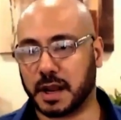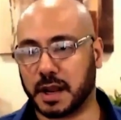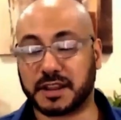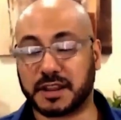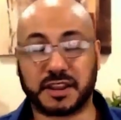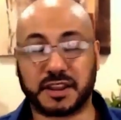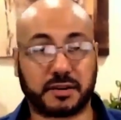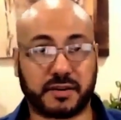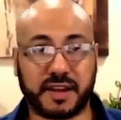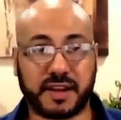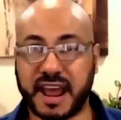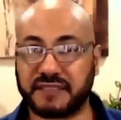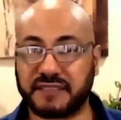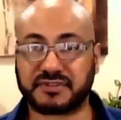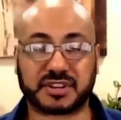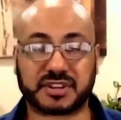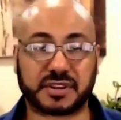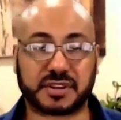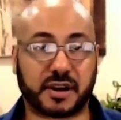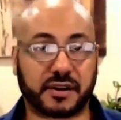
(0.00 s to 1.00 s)
You don't have to
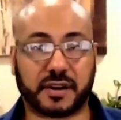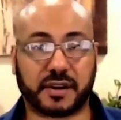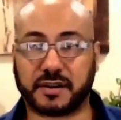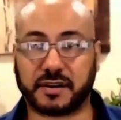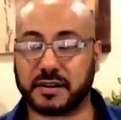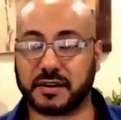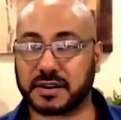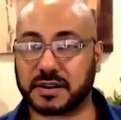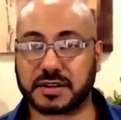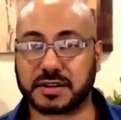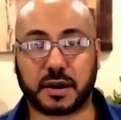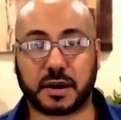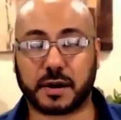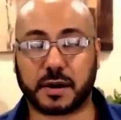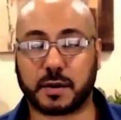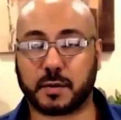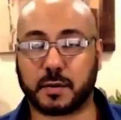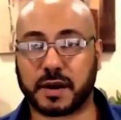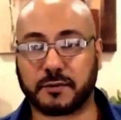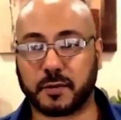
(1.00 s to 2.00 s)
start there. You can start at
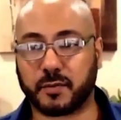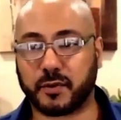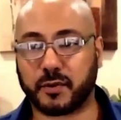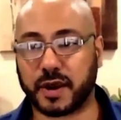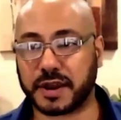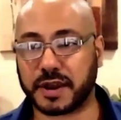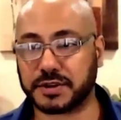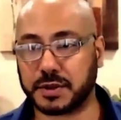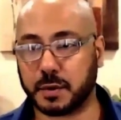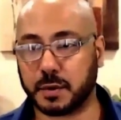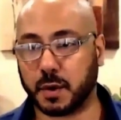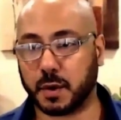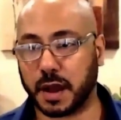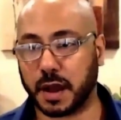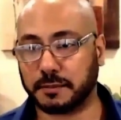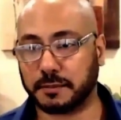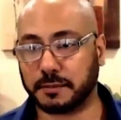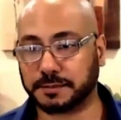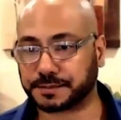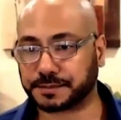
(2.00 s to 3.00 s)
whatever price you want.
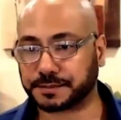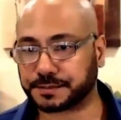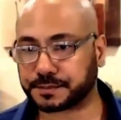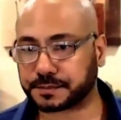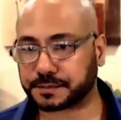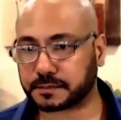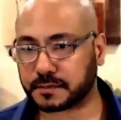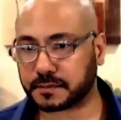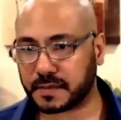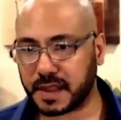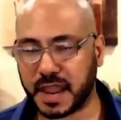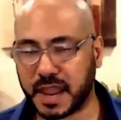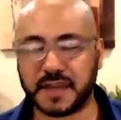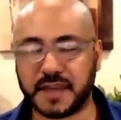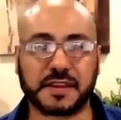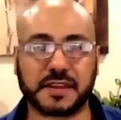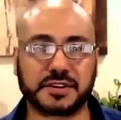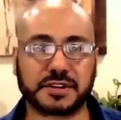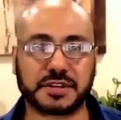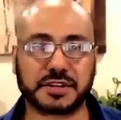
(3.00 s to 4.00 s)
And
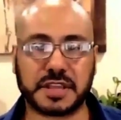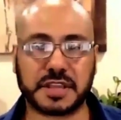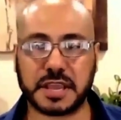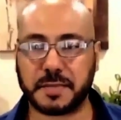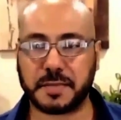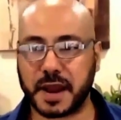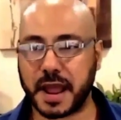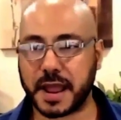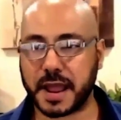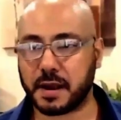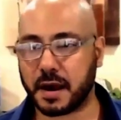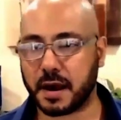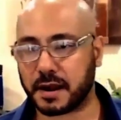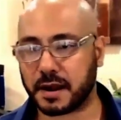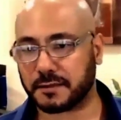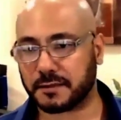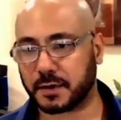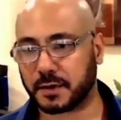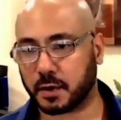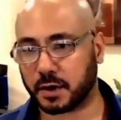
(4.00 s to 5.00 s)
then just keep an eye on it,
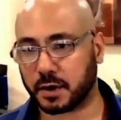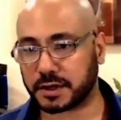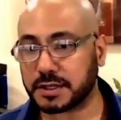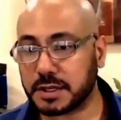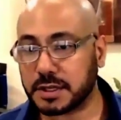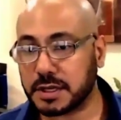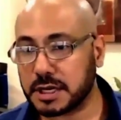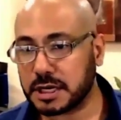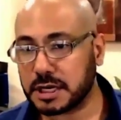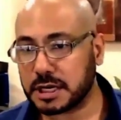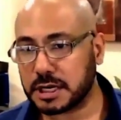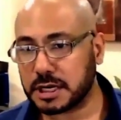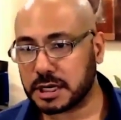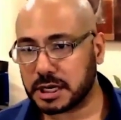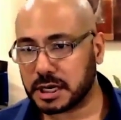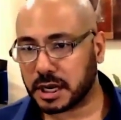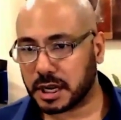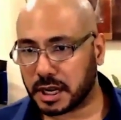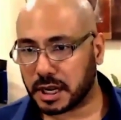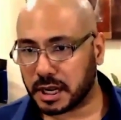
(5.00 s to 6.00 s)
of course.
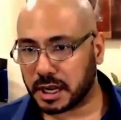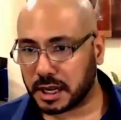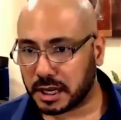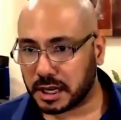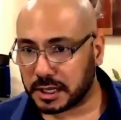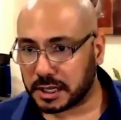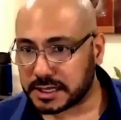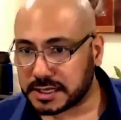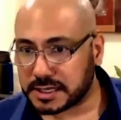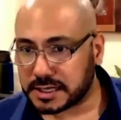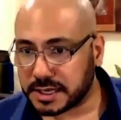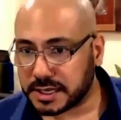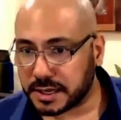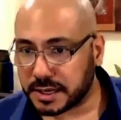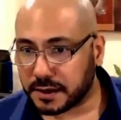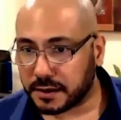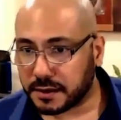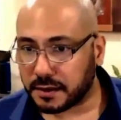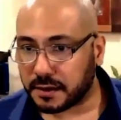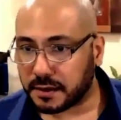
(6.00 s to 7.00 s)
Let's see
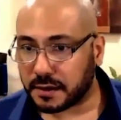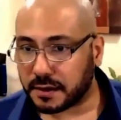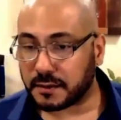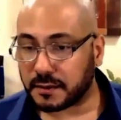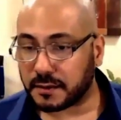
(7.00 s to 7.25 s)
here.